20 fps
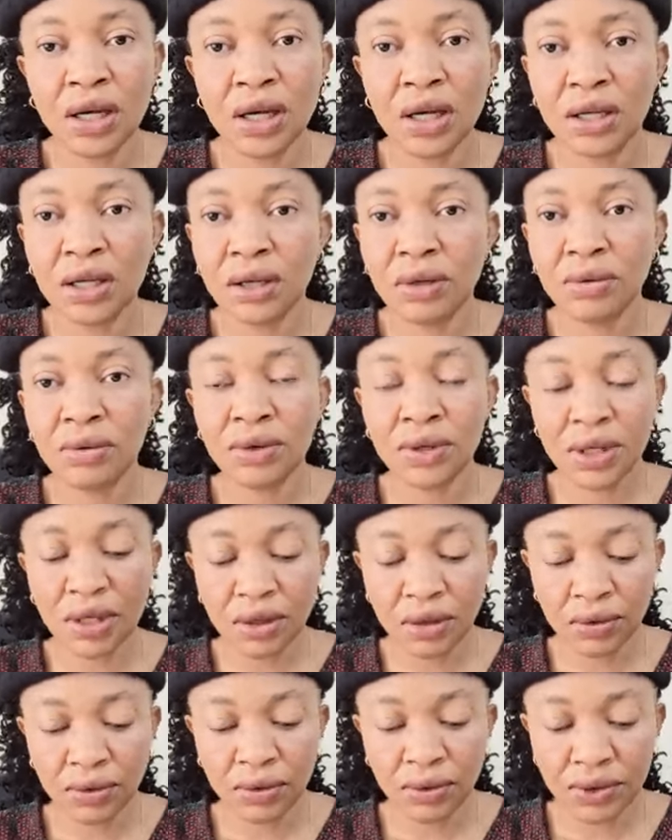
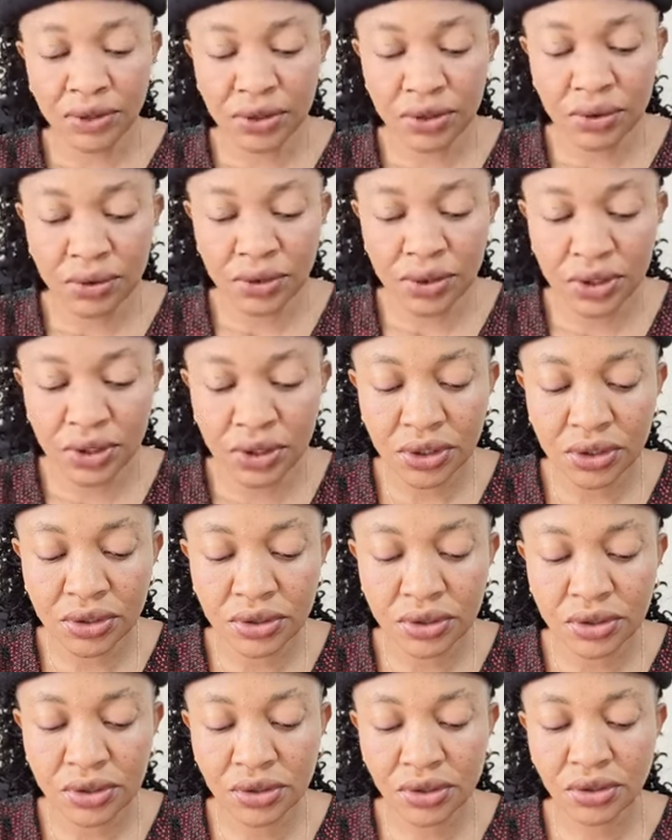Hallelujah. Glory to
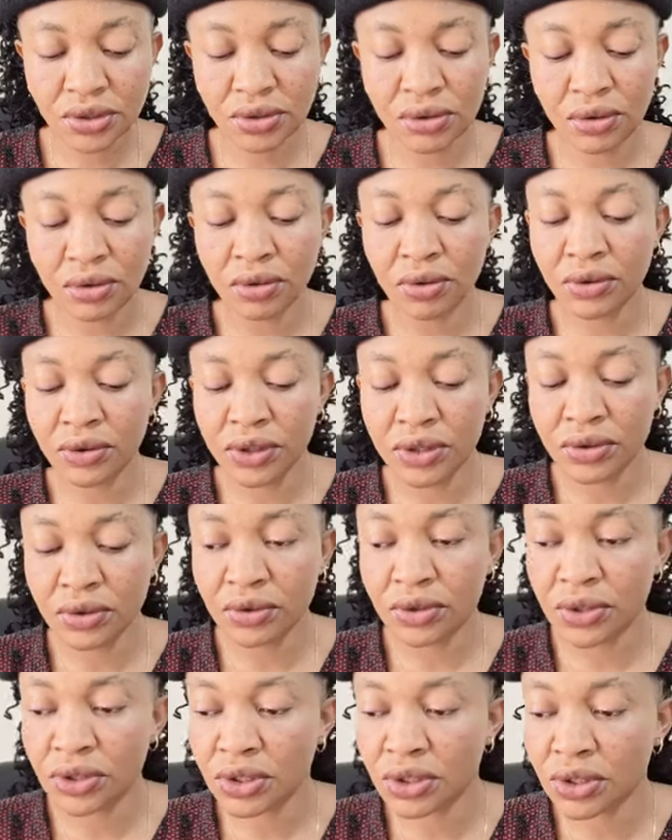Jesus. Glory
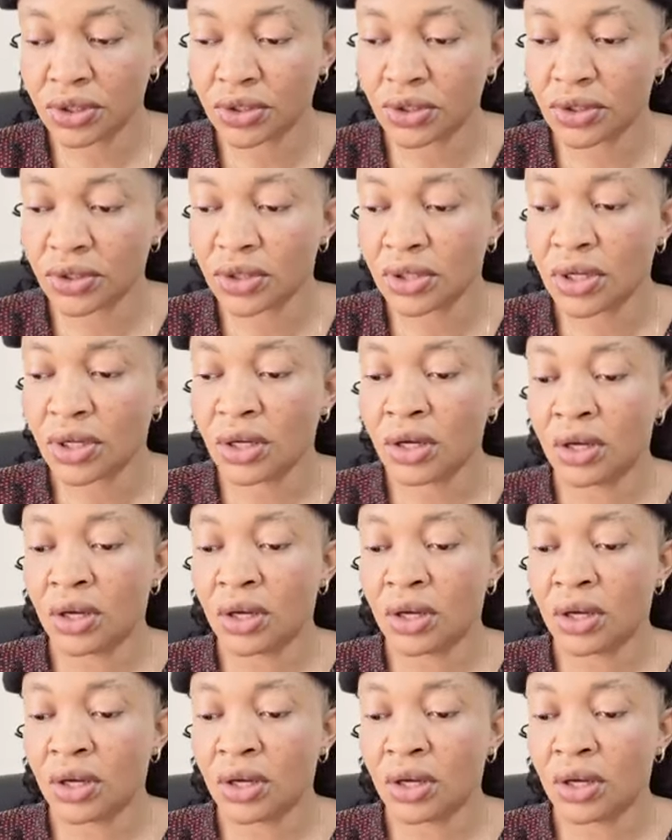to Jesus.